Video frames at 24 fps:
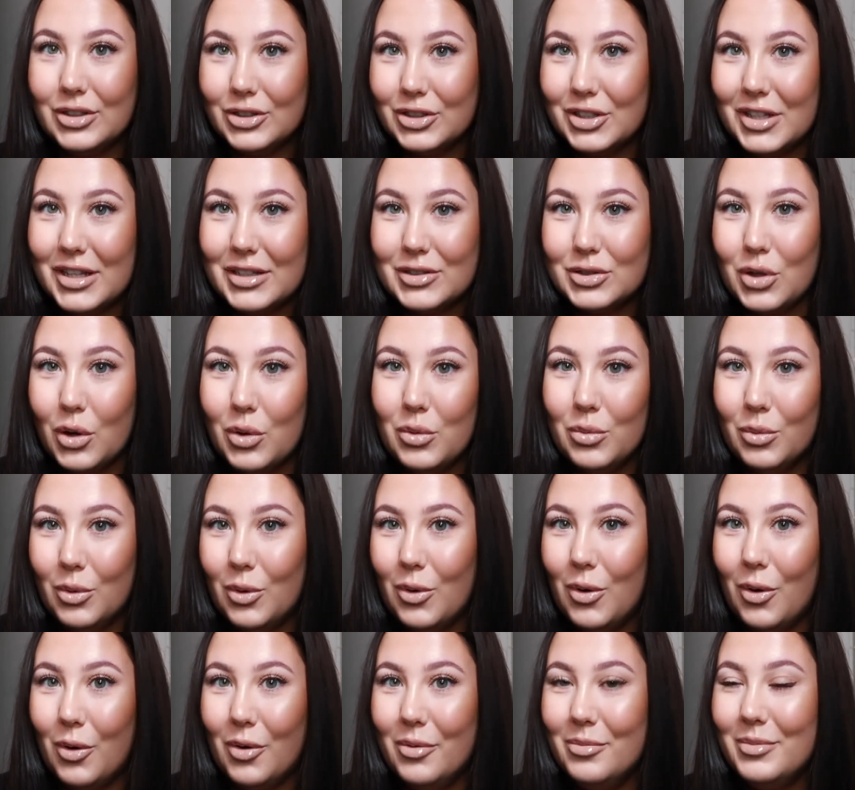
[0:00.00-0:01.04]
get so
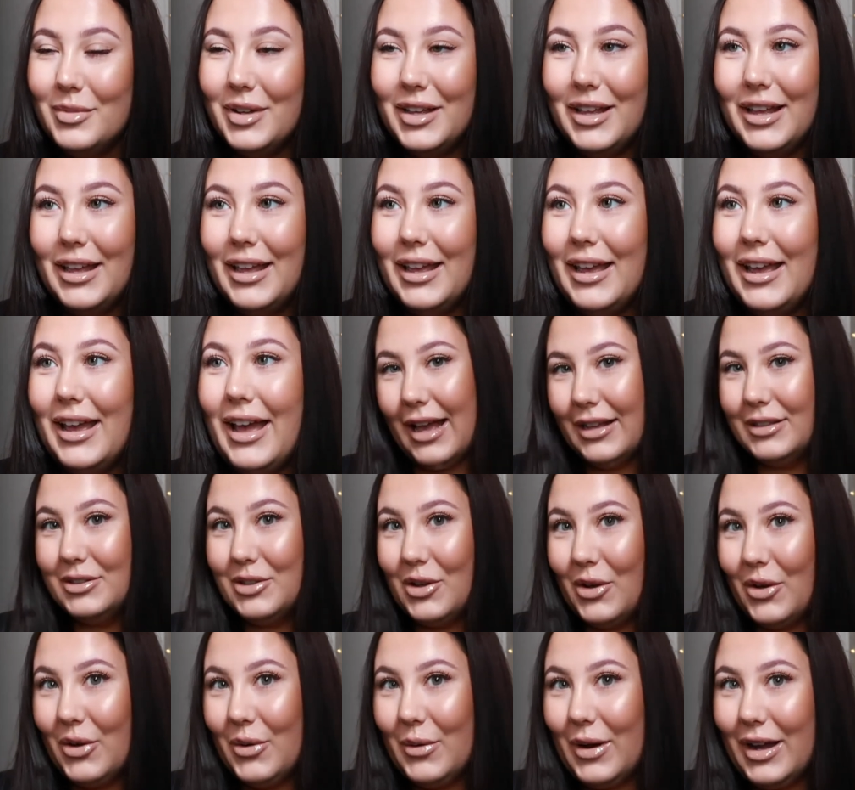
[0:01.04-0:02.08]
warm. Yeah,
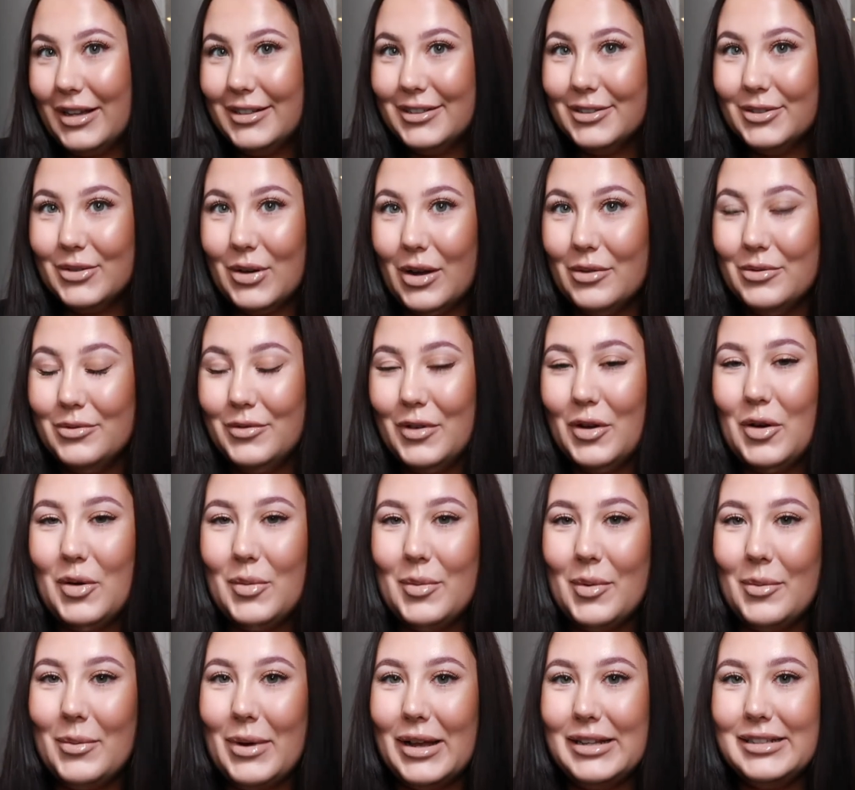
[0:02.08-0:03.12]
so I just thought I'd
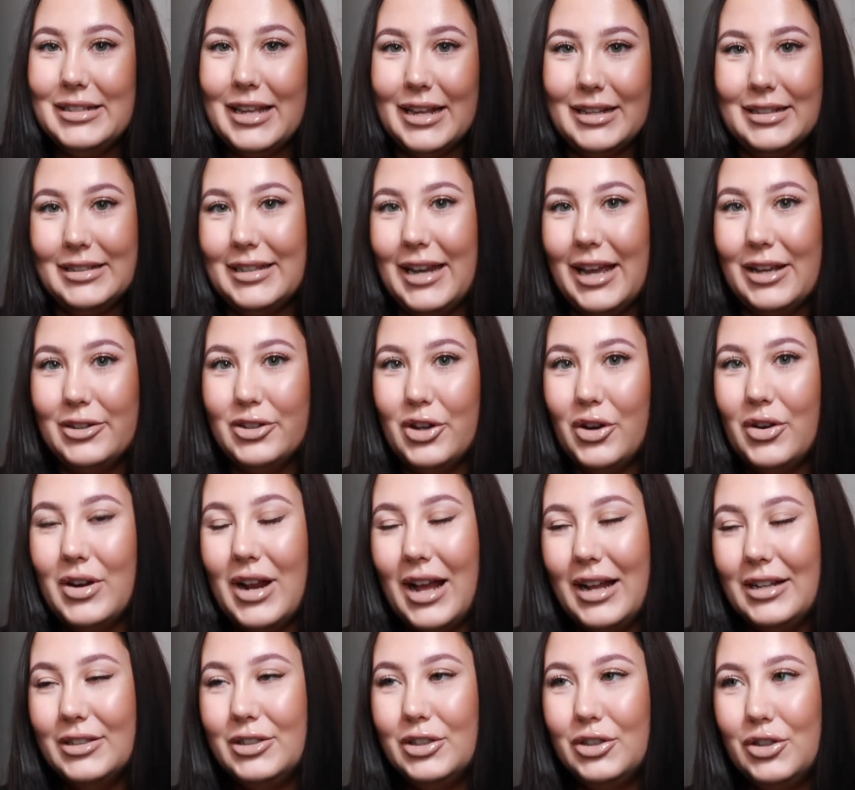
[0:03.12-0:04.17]
film my day today. I don't
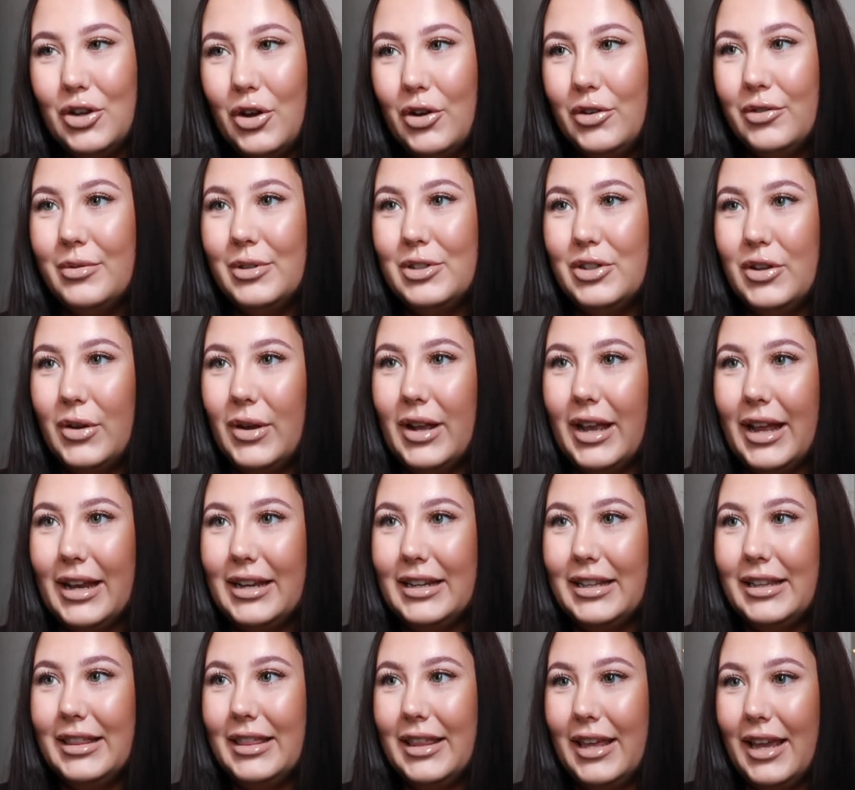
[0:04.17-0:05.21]
actually know if we're doing
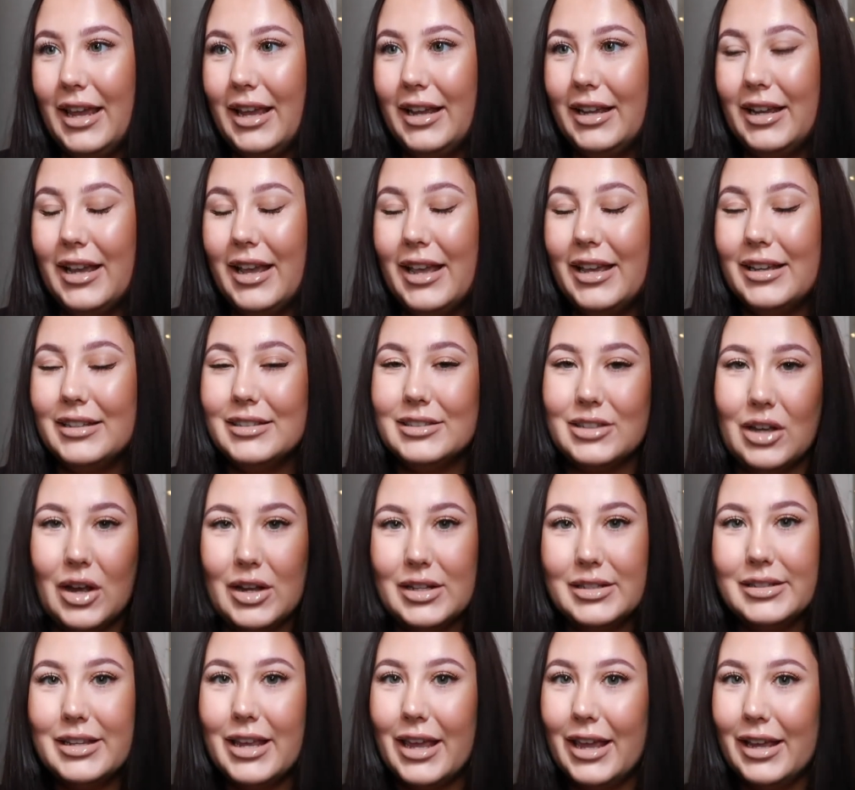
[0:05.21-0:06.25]
anything
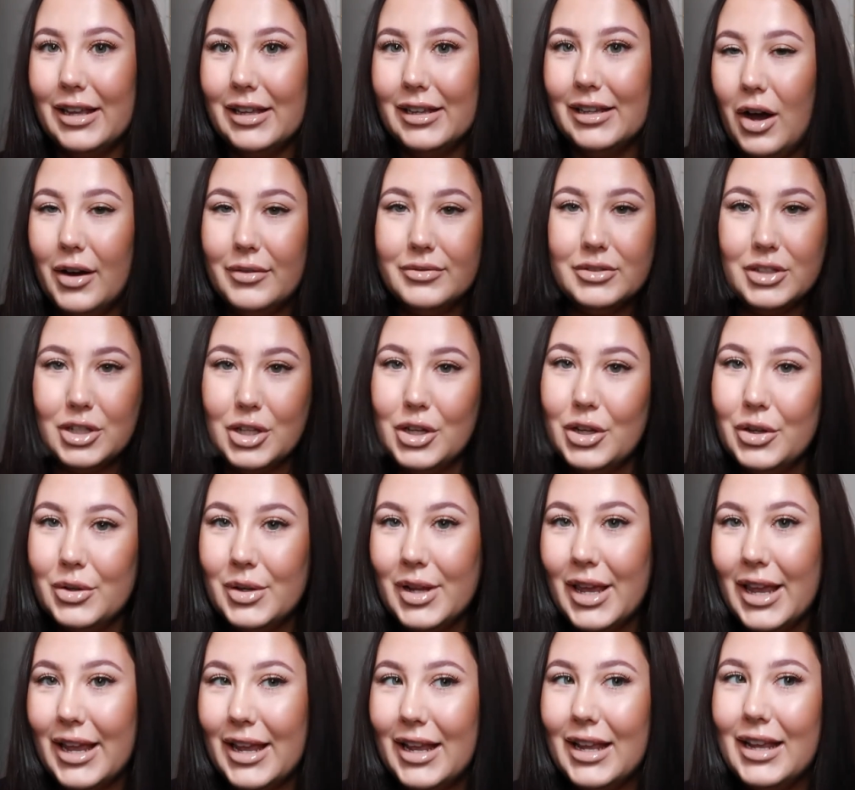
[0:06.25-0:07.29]
exciting after
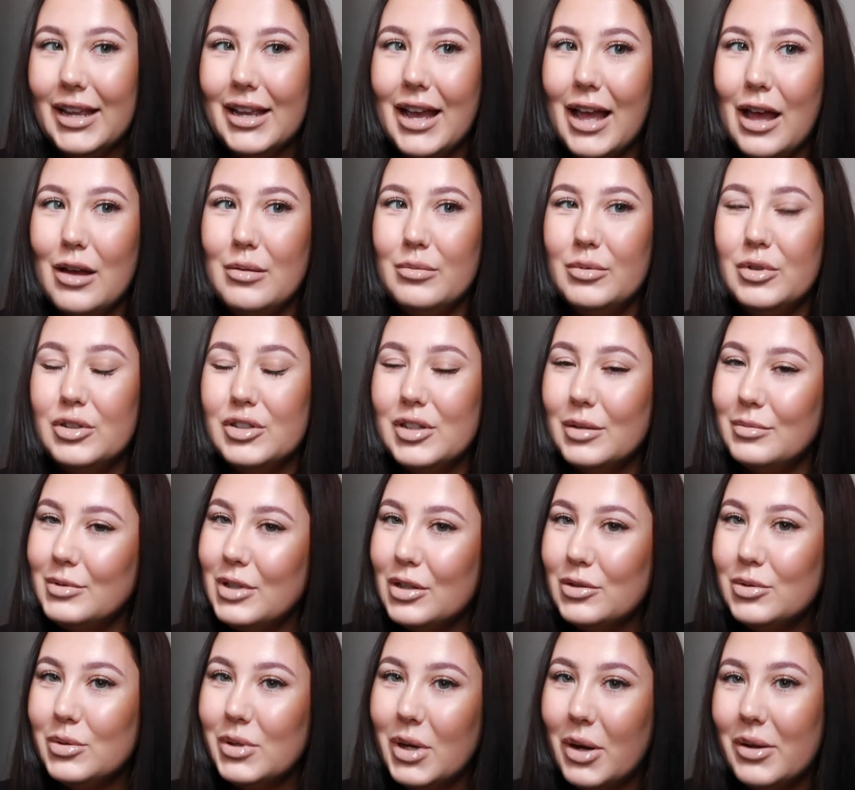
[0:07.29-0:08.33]
uni.
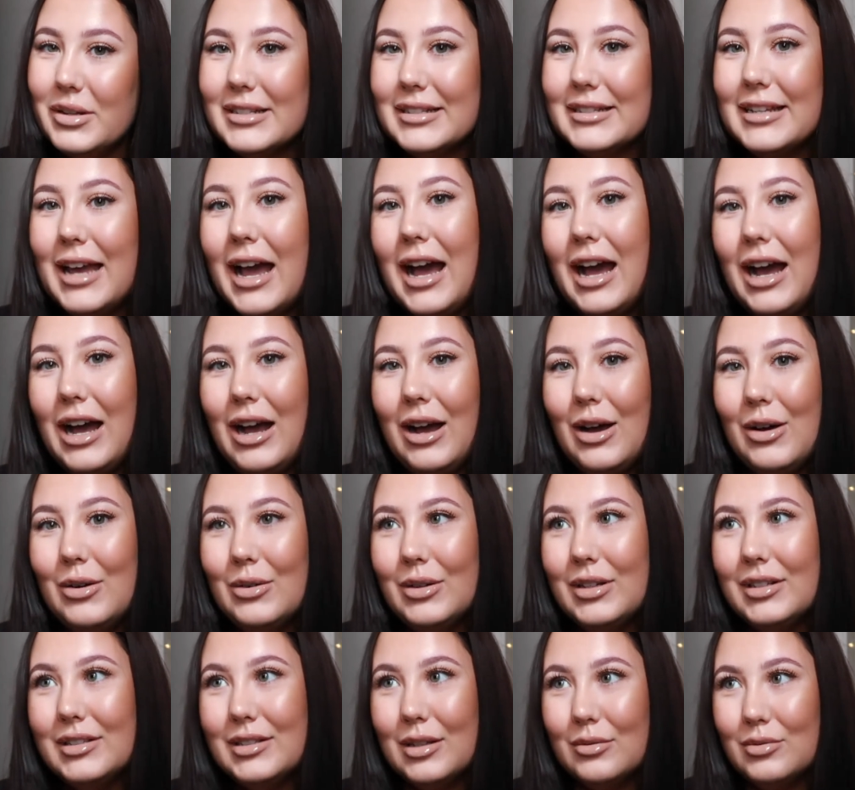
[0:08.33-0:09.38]
Sometimes we go into
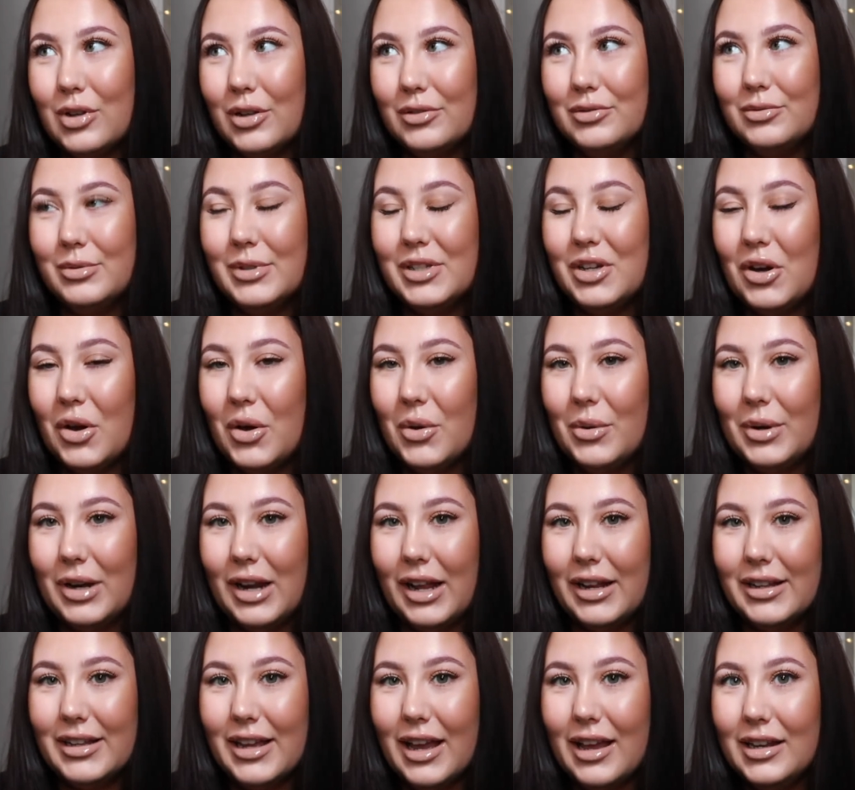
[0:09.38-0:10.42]
town, sometimes we go and
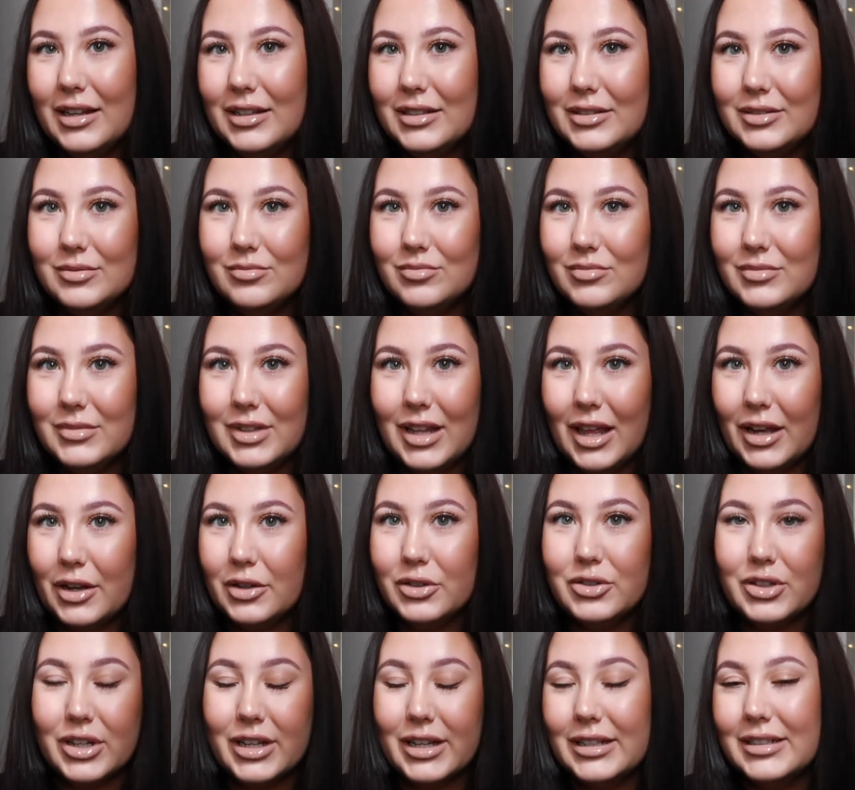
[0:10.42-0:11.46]
get a
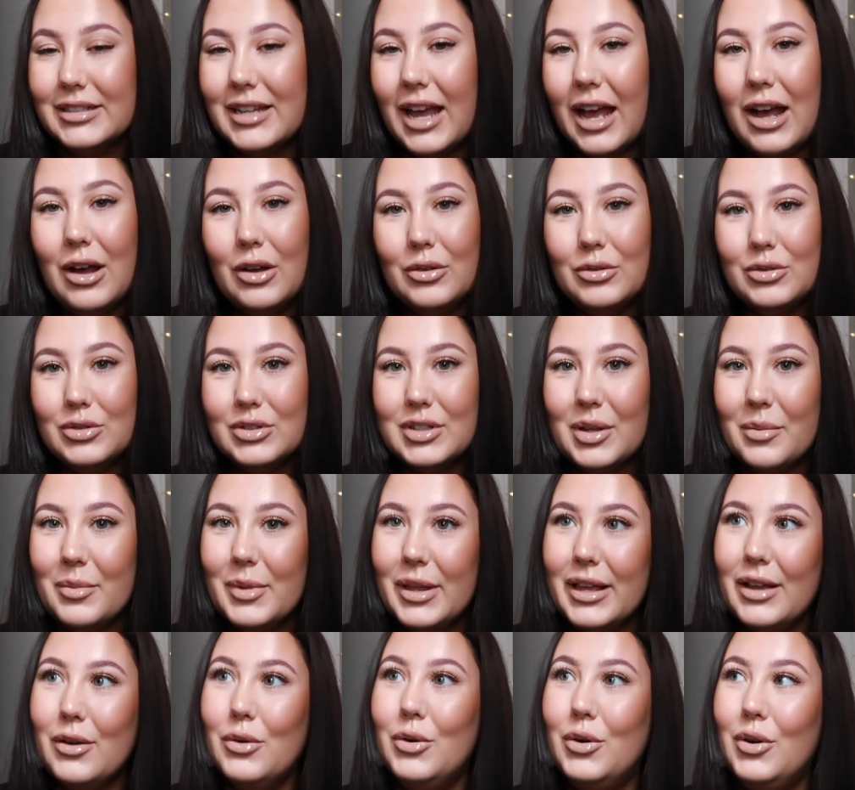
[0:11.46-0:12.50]
drink in town or
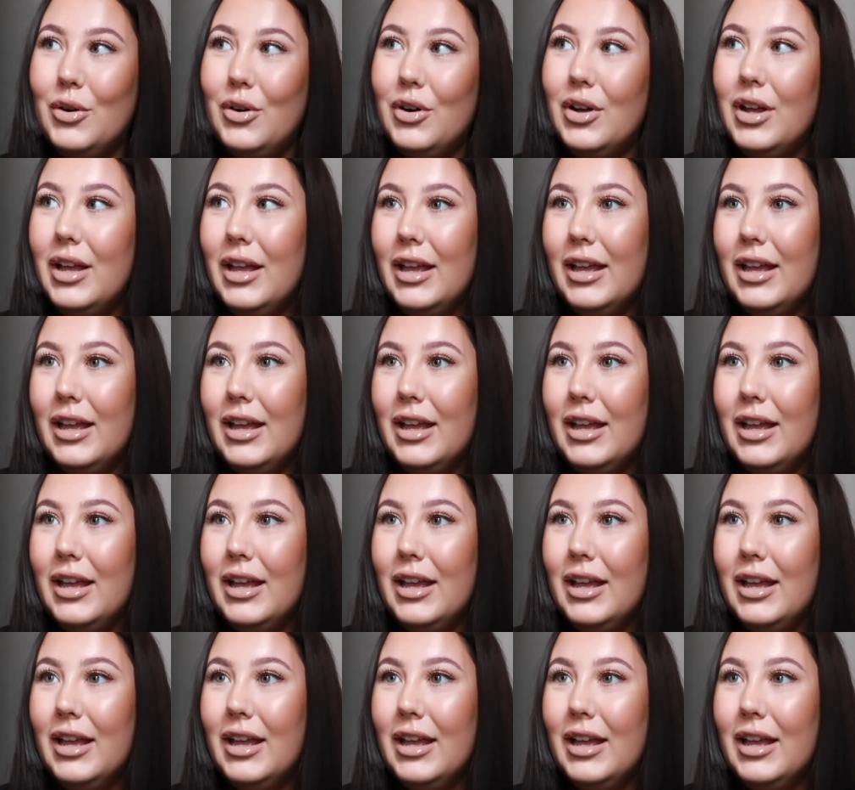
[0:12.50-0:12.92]
something, or